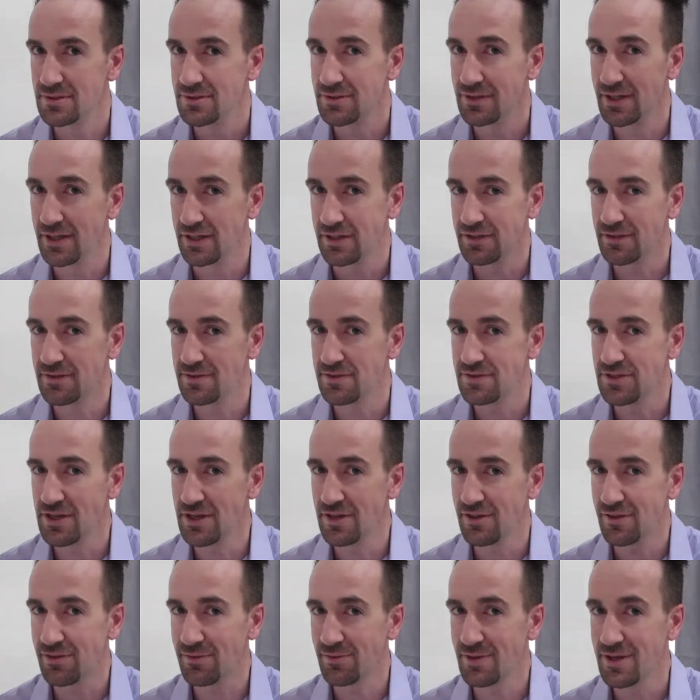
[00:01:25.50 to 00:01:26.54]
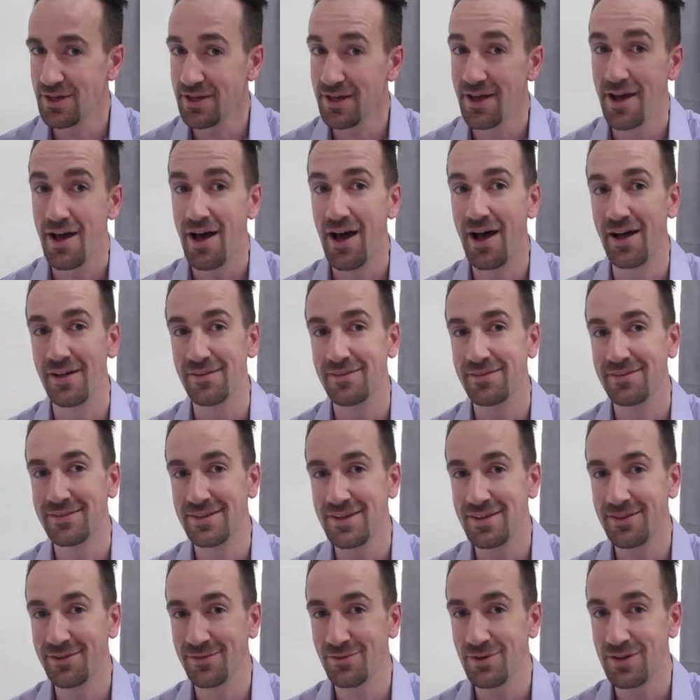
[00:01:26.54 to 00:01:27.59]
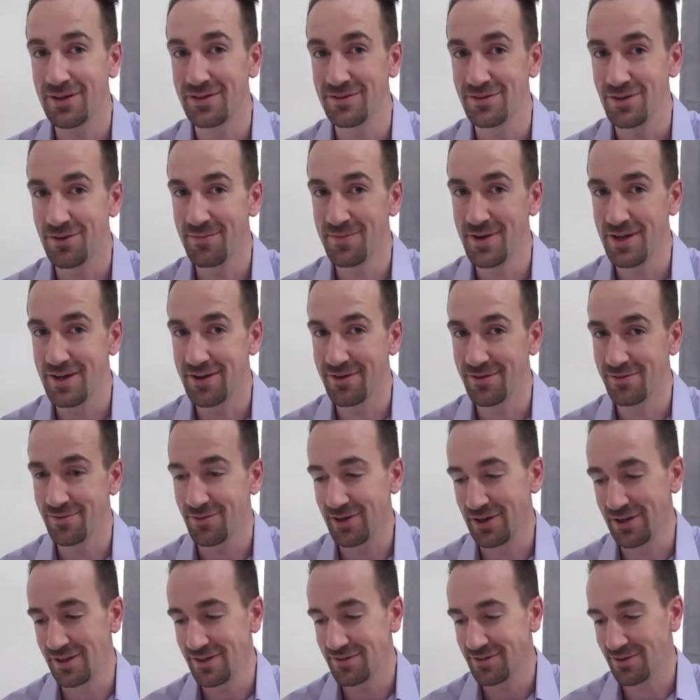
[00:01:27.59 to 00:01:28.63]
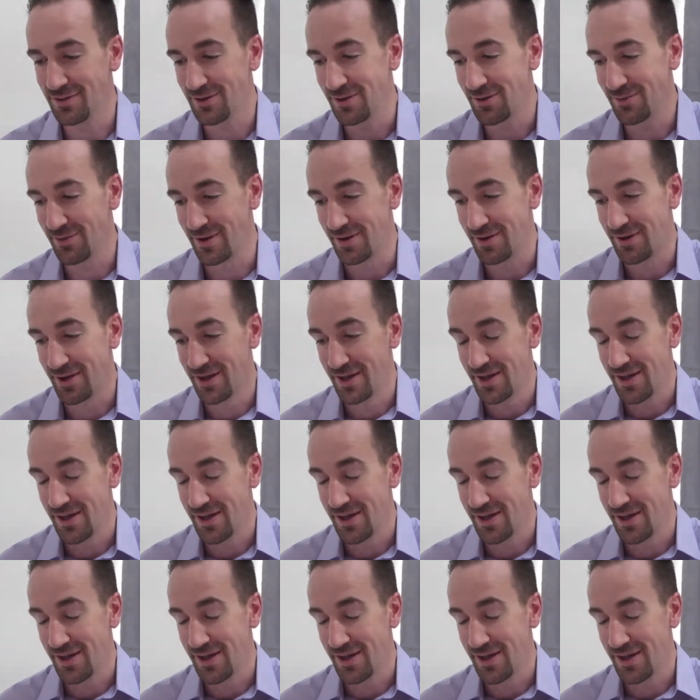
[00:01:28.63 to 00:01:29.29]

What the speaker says: Like T3? T3, Terminator 3, that's a good one.